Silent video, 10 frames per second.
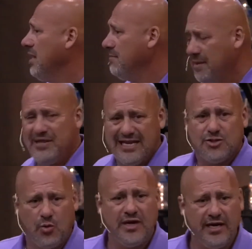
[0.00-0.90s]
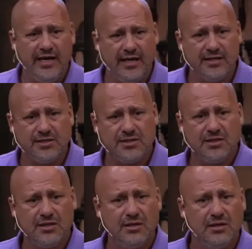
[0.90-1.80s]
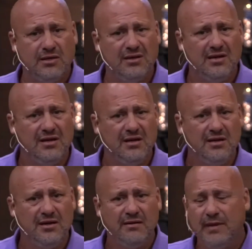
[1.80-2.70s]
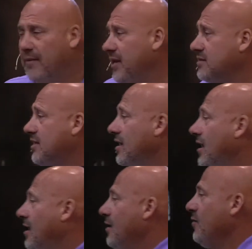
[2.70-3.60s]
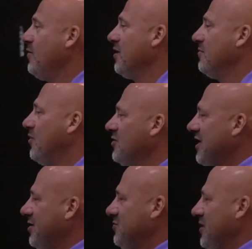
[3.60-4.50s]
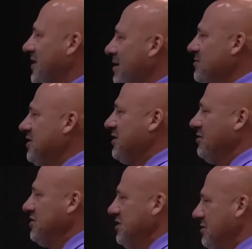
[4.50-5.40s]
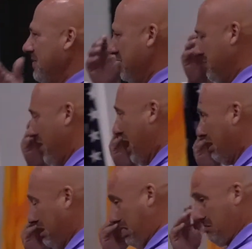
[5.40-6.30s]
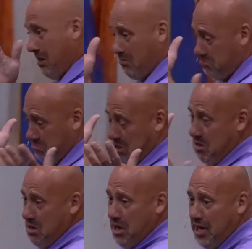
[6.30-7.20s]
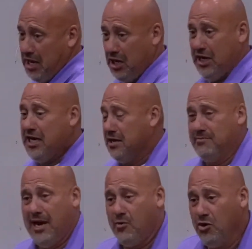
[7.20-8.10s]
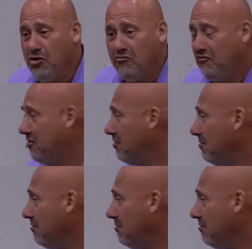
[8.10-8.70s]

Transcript: Maybe that's what it is. Maybe it's, we went to Brooke's house one time. She said, Pastor Marty, I got a leak in my roof.